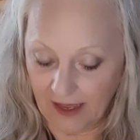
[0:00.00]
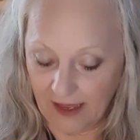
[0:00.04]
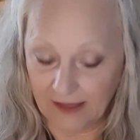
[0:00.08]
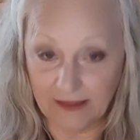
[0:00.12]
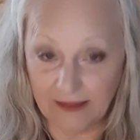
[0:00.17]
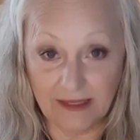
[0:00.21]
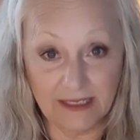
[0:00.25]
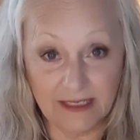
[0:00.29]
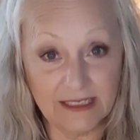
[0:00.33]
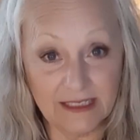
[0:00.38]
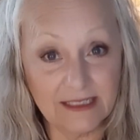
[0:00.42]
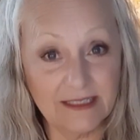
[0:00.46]

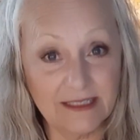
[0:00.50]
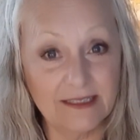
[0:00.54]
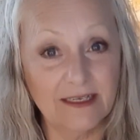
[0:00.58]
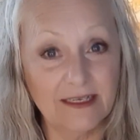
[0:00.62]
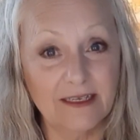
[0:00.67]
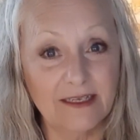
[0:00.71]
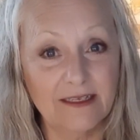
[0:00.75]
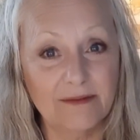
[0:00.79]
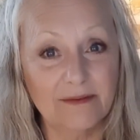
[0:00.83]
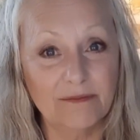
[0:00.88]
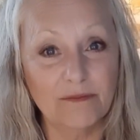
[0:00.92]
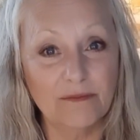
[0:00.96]
This
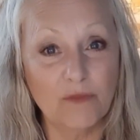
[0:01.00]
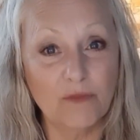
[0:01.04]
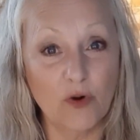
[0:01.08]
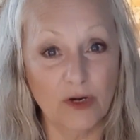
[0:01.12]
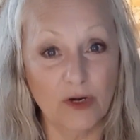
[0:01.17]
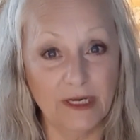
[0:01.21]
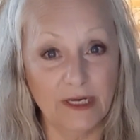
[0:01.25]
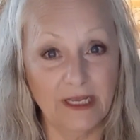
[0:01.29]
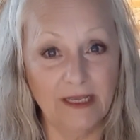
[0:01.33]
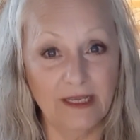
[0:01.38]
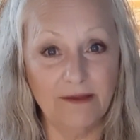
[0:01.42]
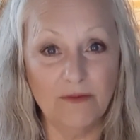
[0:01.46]

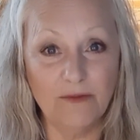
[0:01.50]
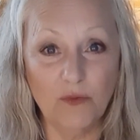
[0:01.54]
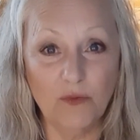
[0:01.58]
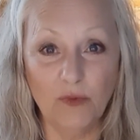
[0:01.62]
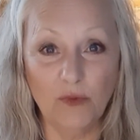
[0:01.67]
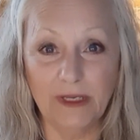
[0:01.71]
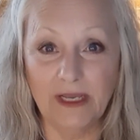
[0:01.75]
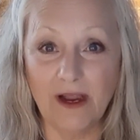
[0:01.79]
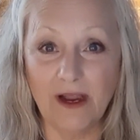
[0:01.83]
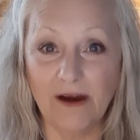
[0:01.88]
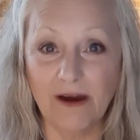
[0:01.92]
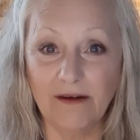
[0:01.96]
morning
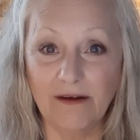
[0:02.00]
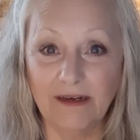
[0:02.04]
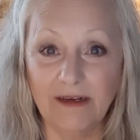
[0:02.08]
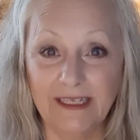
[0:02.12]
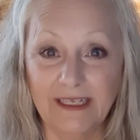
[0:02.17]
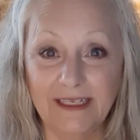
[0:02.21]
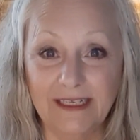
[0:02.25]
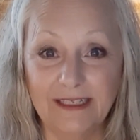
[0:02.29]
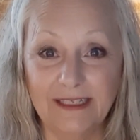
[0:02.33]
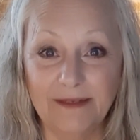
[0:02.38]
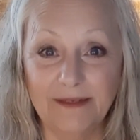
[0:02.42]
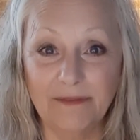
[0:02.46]
we are
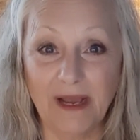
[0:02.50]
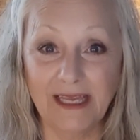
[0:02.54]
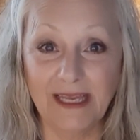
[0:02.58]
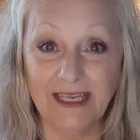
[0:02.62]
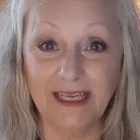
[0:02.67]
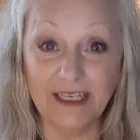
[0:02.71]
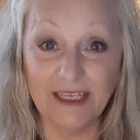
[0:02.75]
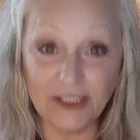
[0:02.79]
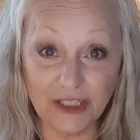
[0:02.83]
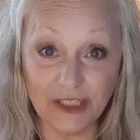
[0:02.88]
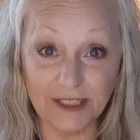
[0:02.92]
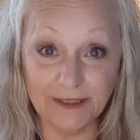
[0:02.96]
in my
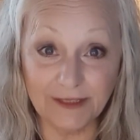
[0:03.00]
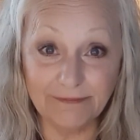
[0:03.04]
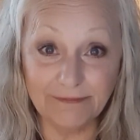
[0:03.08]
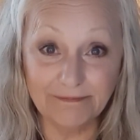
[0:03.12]
kitchen.